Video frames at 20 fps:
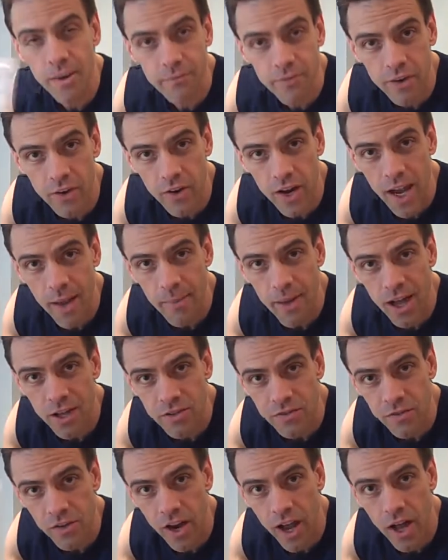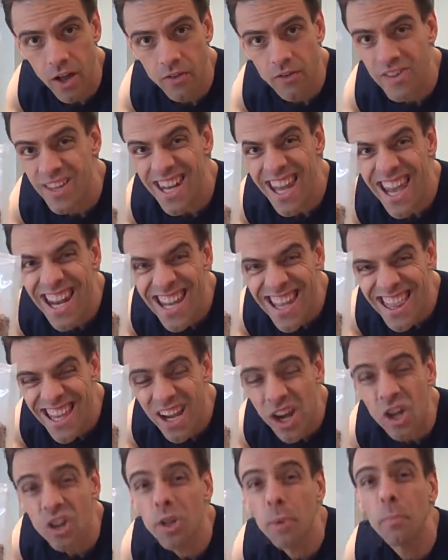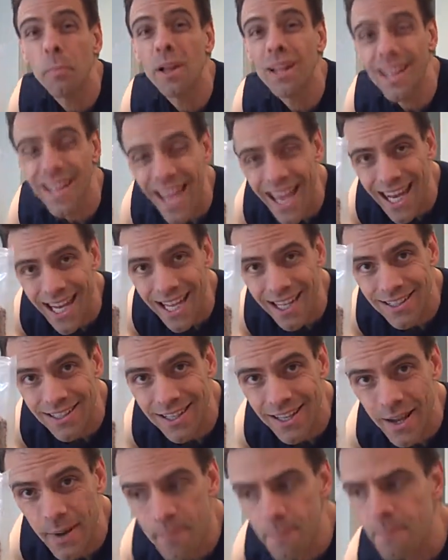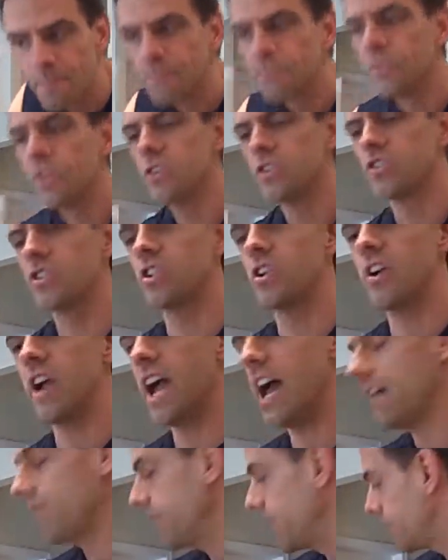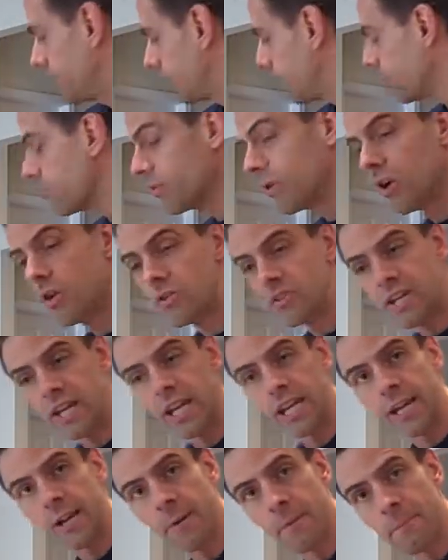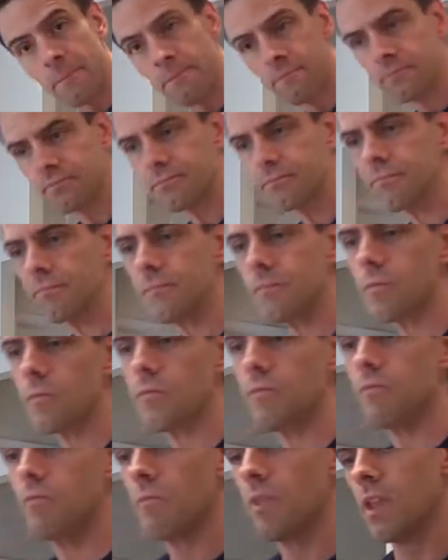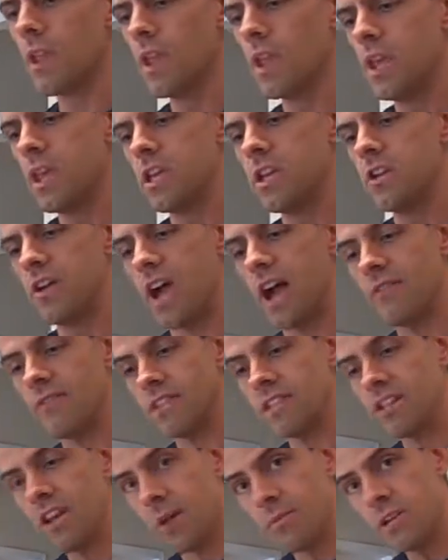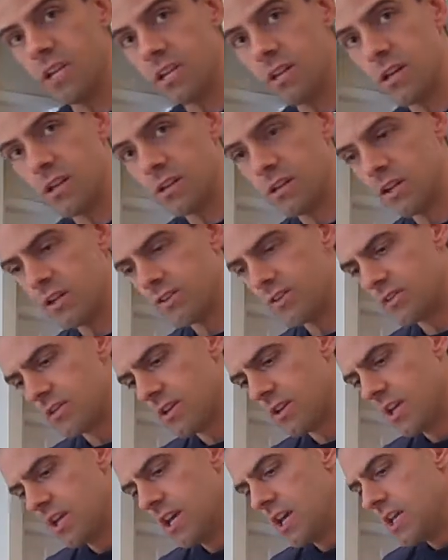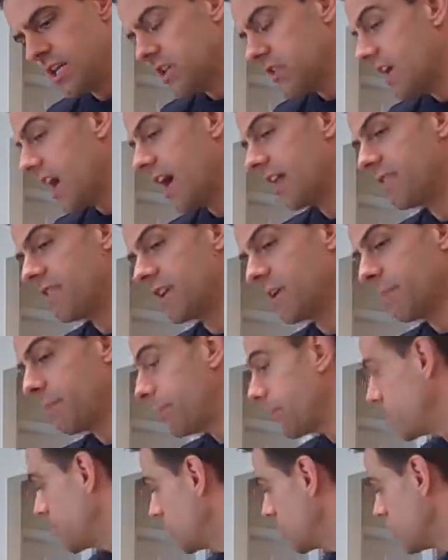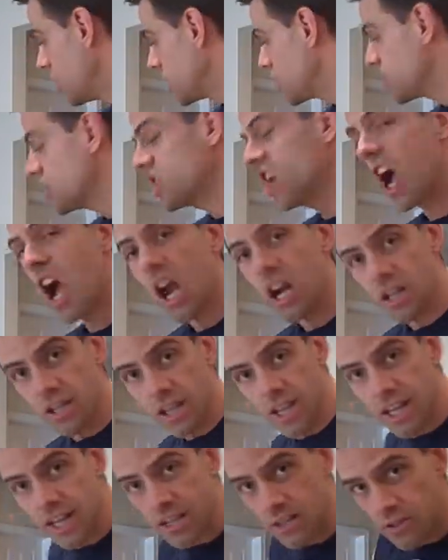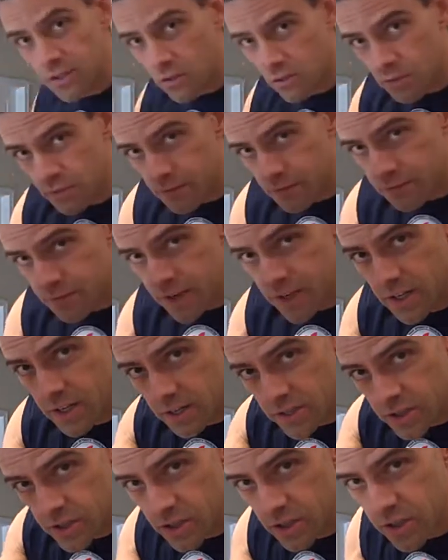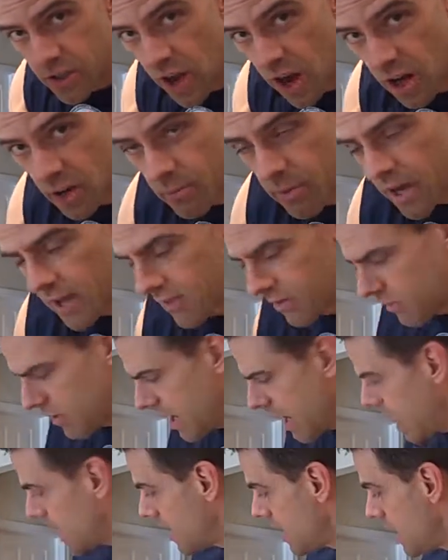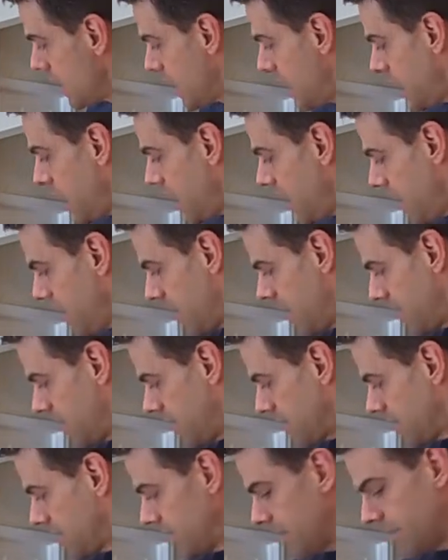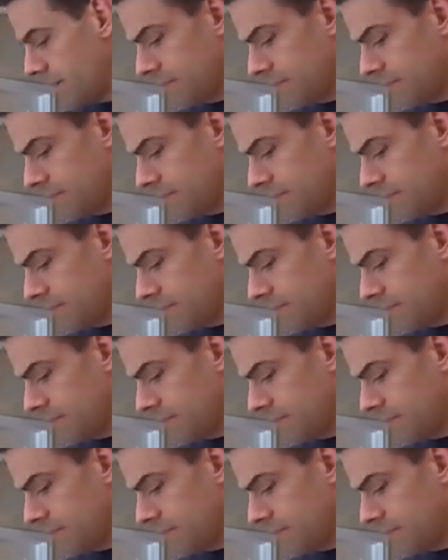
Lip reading: for gram, ounce for ounce, than anything on the planet. So you're having protein, you're having yummity goodness, you're having pure chocolate, don't feed it to your dog by the way, and